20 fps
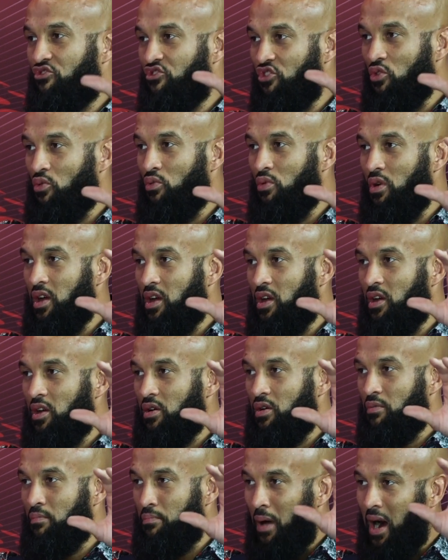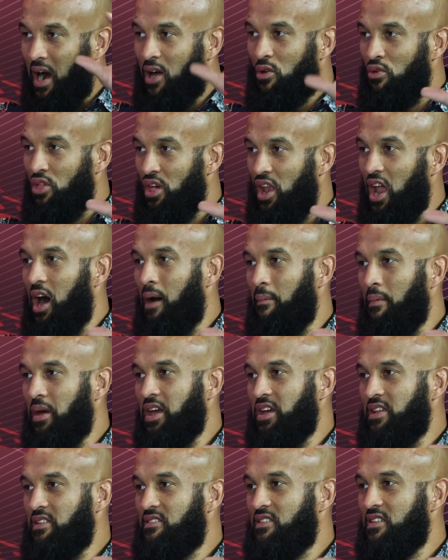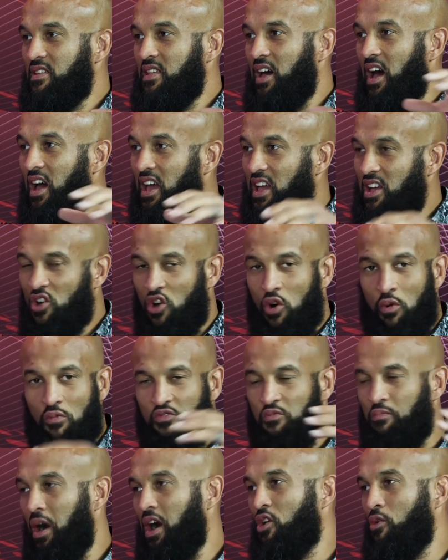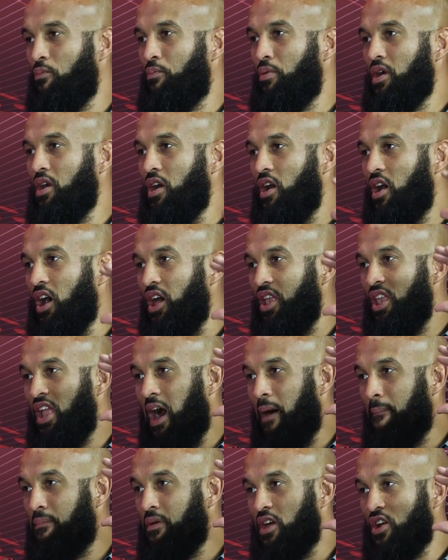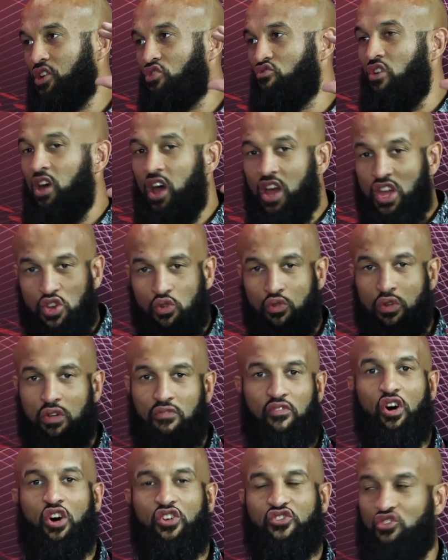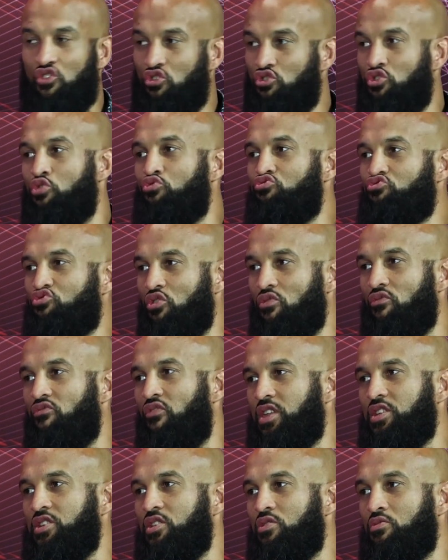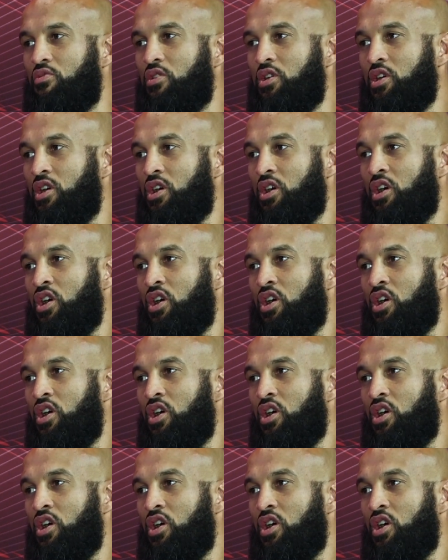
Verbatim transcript: until we back within our means that it comes back up here and that'd be a great universal neutral venue